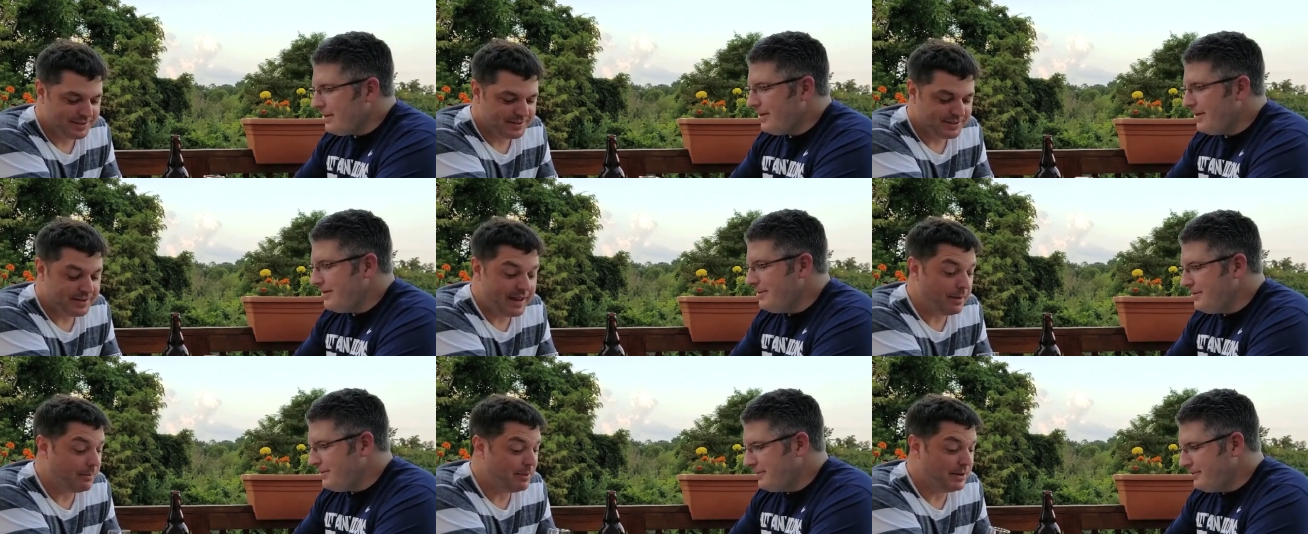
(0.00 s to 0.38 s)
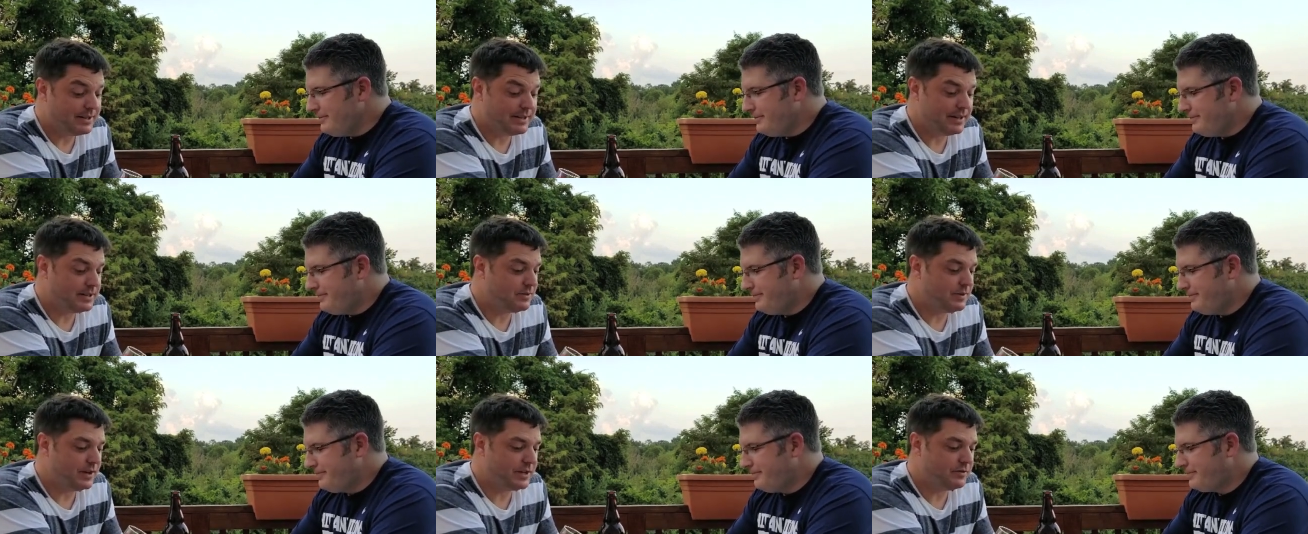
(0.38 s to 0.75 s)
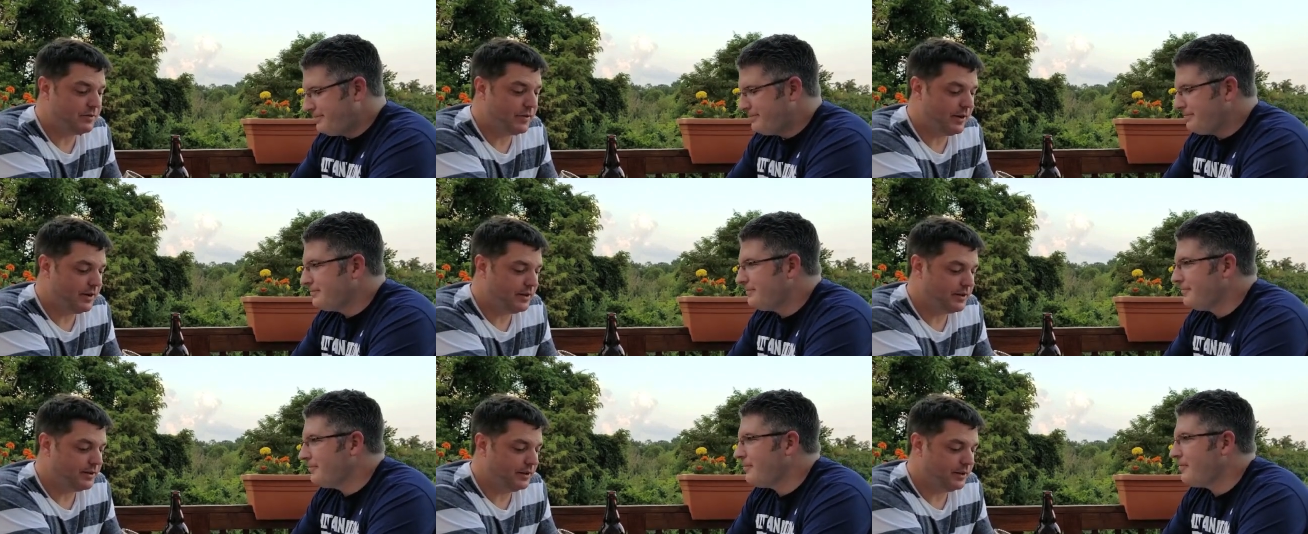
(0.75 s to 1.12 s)
Speaker 1: Yeah, but it, it's it's
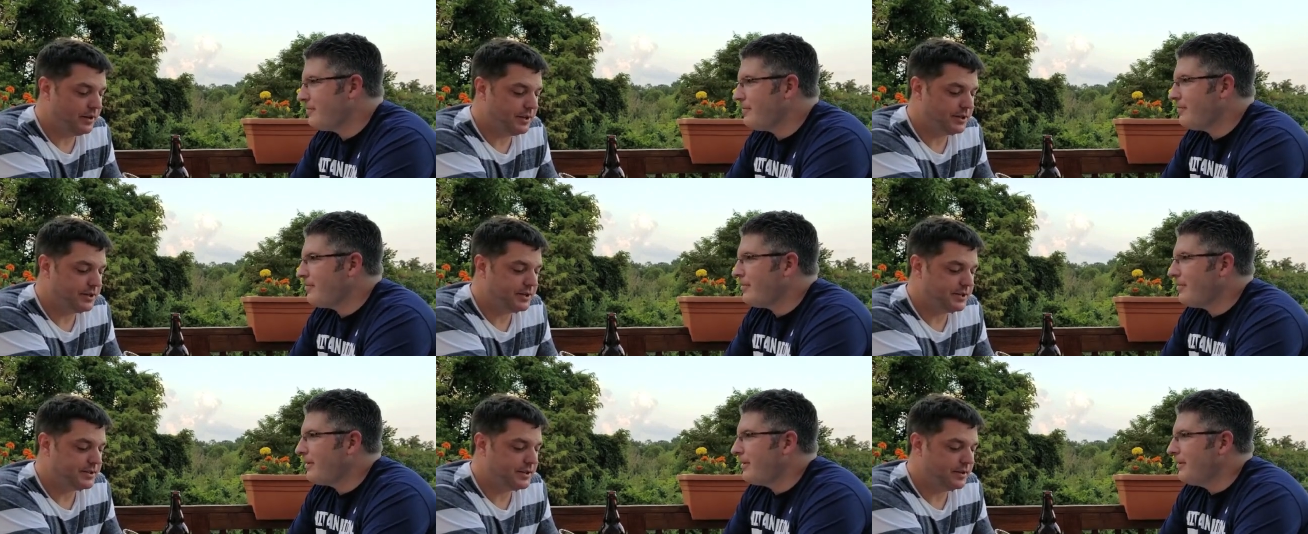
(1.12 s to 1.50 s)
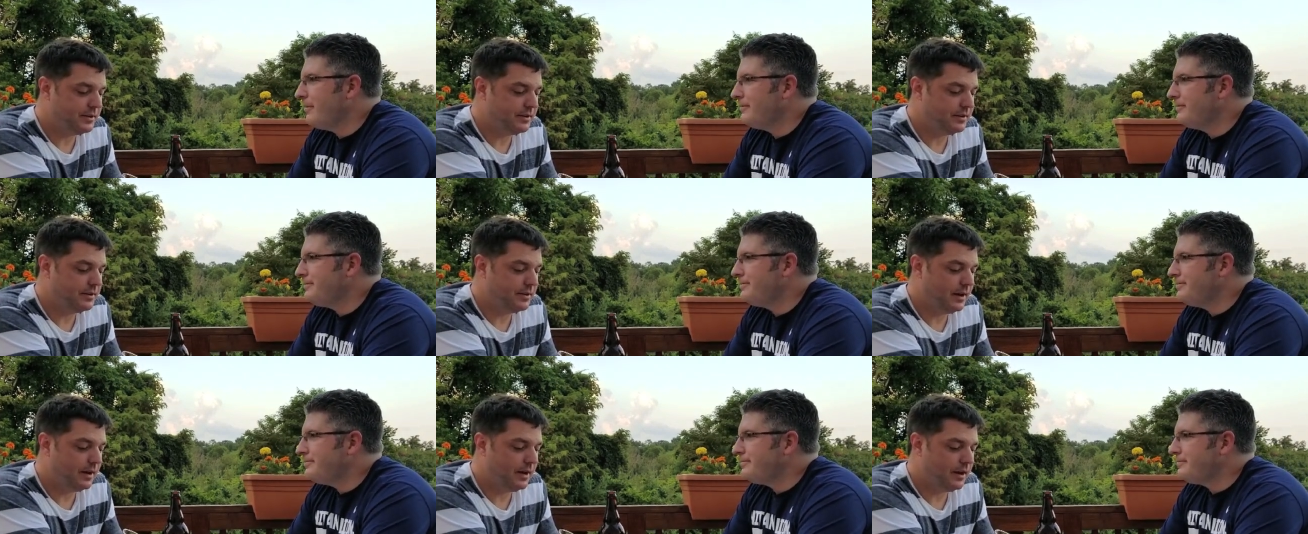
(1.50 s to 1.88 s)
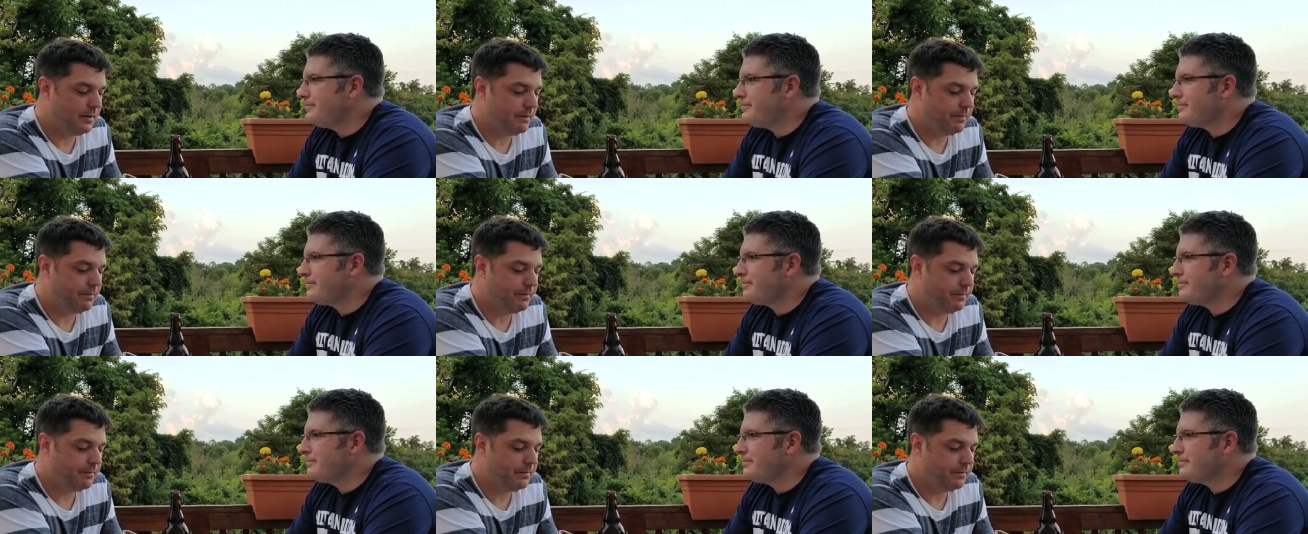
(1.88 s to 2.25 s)
very delicious. And
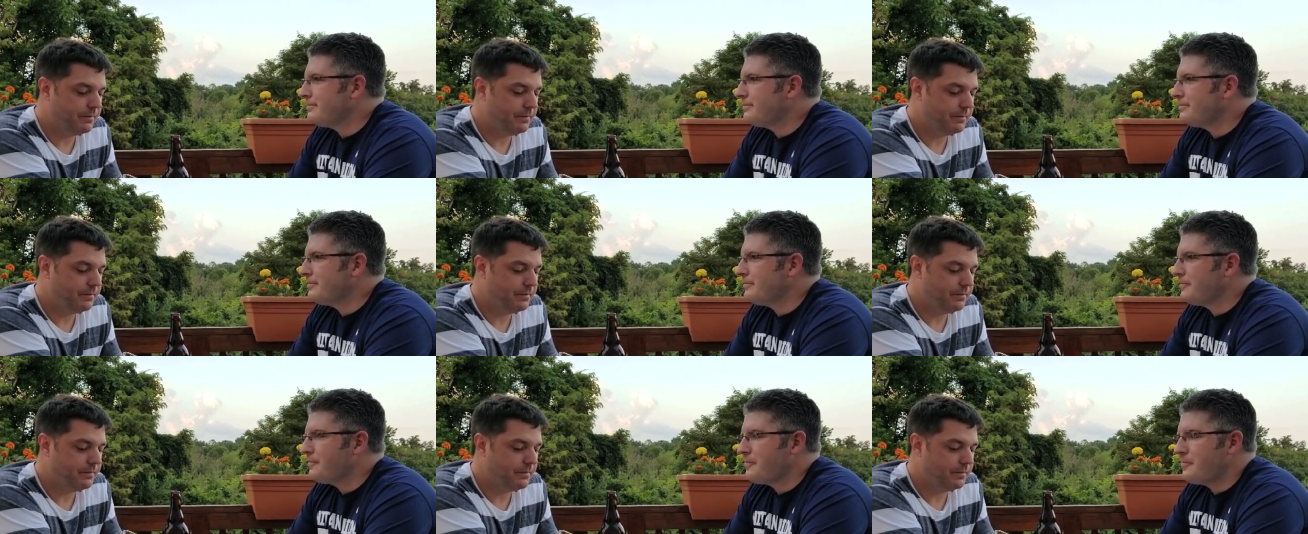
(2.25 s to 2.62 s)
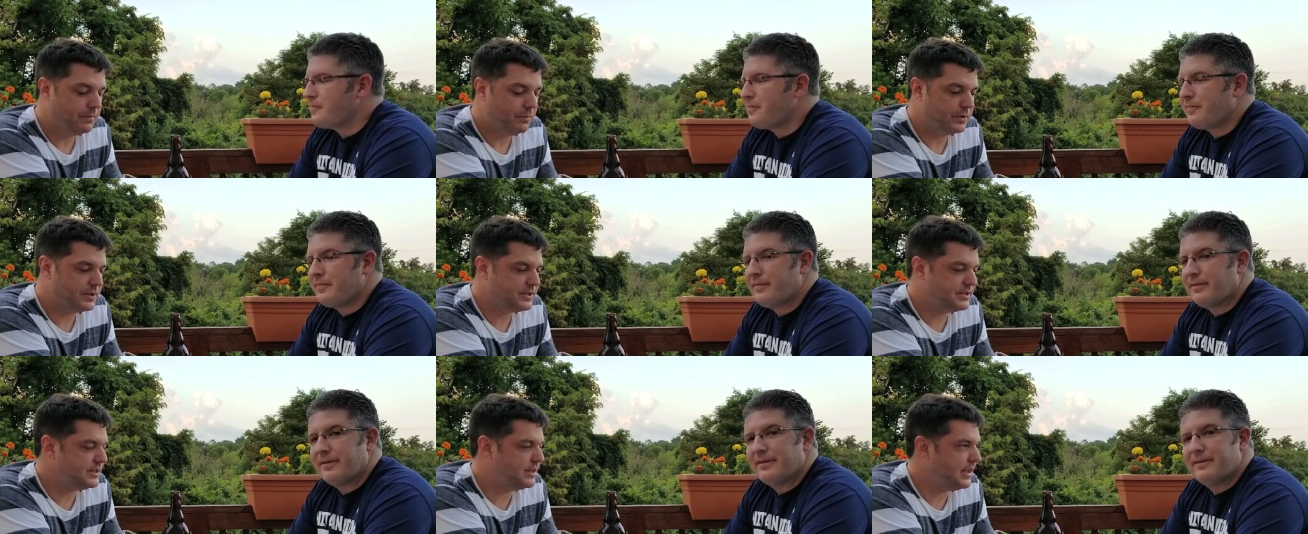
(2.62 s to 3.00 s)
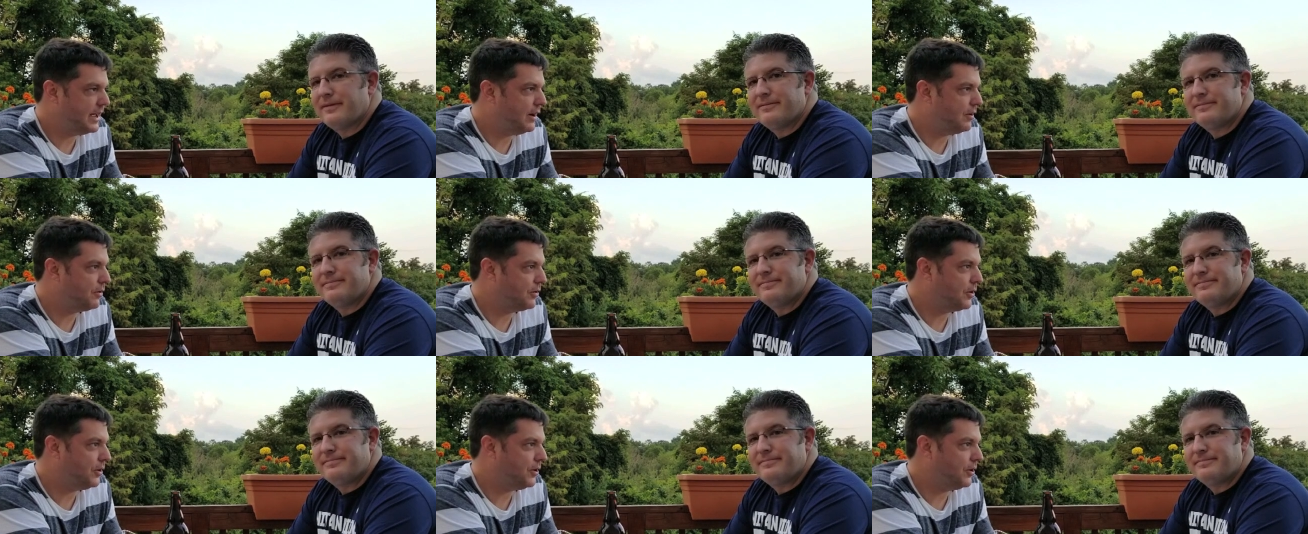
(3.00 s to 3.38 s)
um, what's the
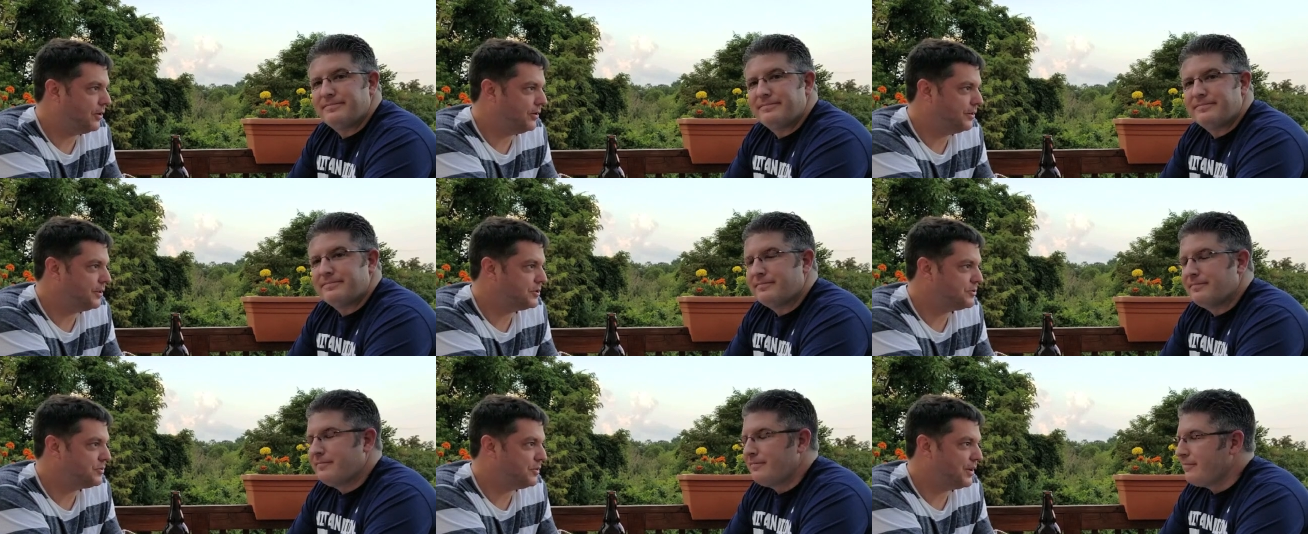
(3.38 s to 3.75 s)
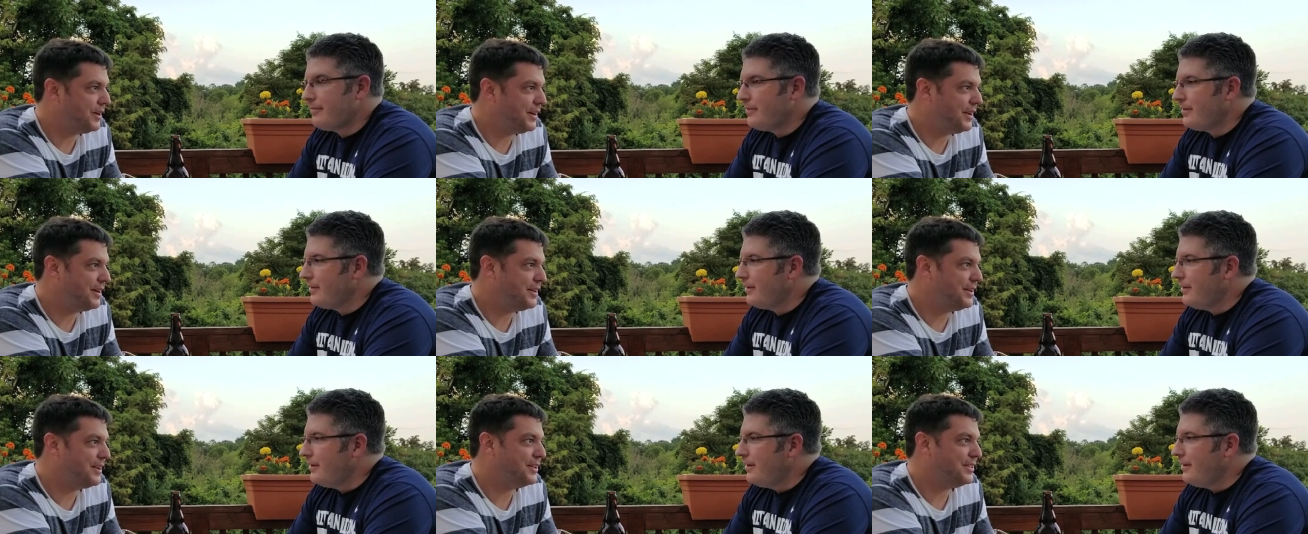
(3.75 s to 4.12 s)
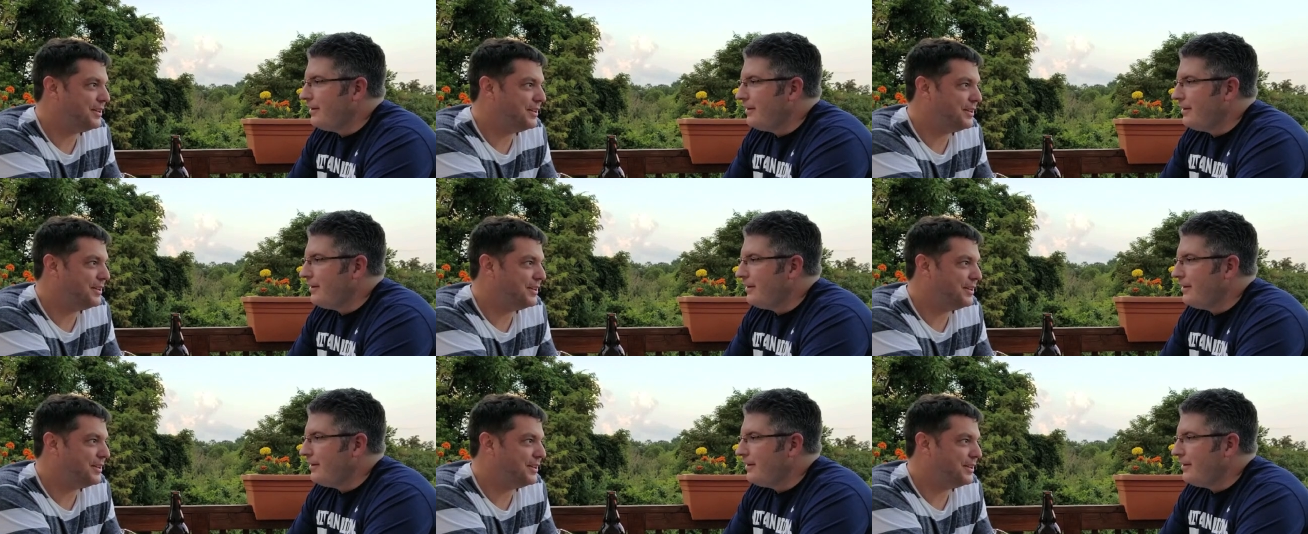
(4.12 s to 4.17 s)
alcohol on this one, Andy?